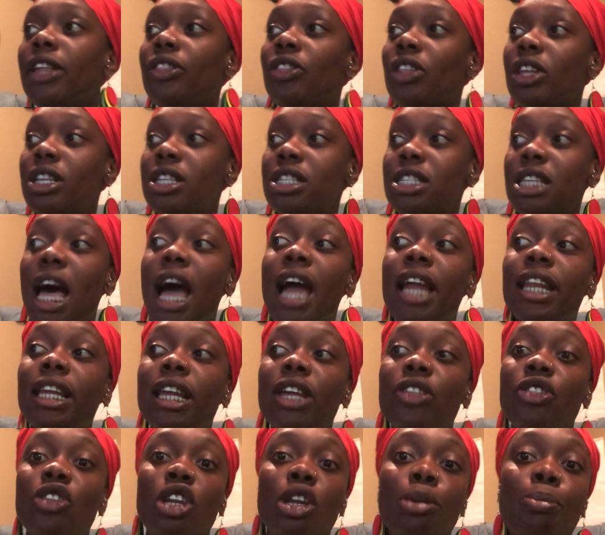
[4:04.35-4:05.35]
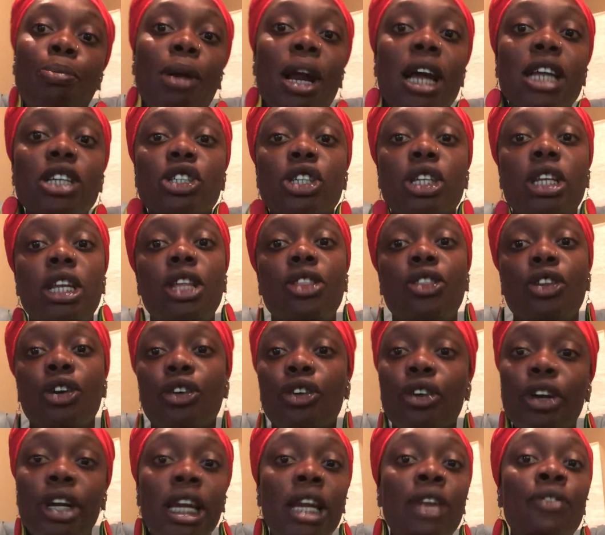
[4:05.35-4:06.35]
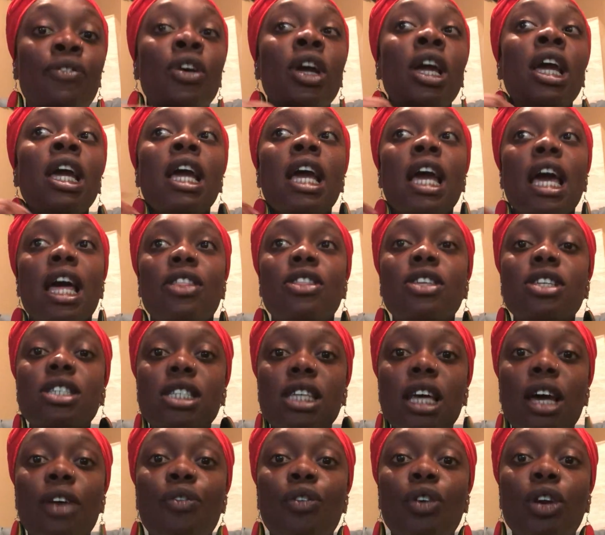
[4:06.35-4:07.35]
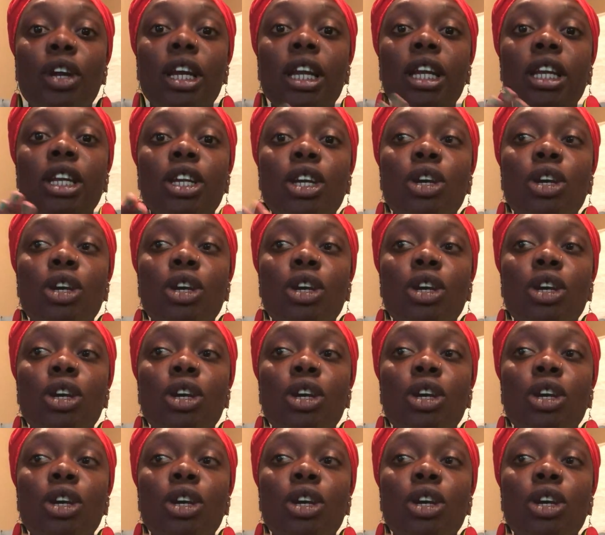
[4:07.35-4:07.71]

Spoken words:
and the anxiety and the depression and the grief and the suffering.